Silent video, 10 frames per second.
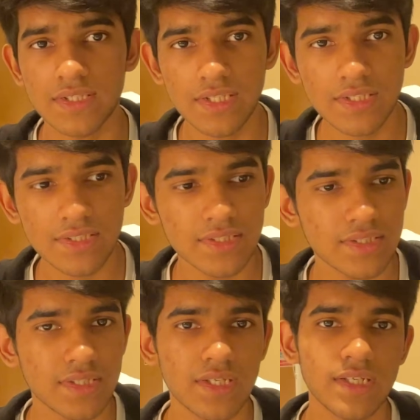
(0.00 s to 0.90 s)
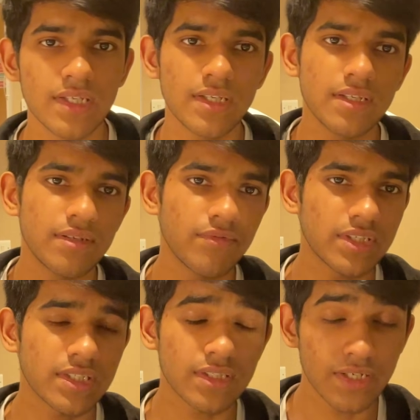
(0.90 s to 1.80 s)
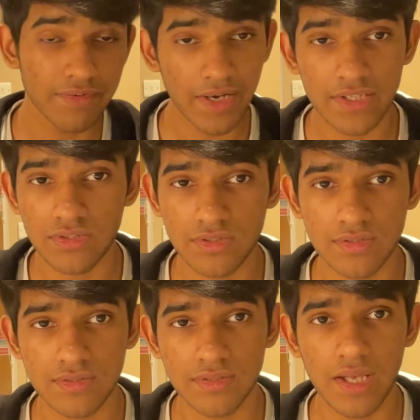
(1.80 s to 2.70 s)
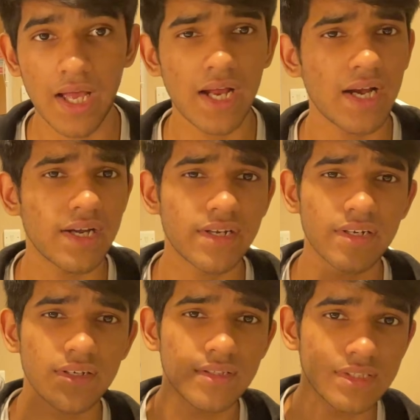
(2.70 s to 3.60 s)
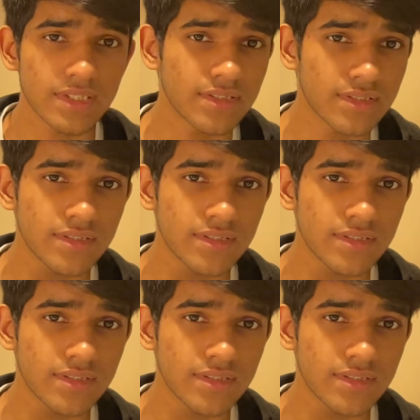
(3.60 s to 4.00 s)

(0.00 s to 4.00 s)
this, which is the device, and this,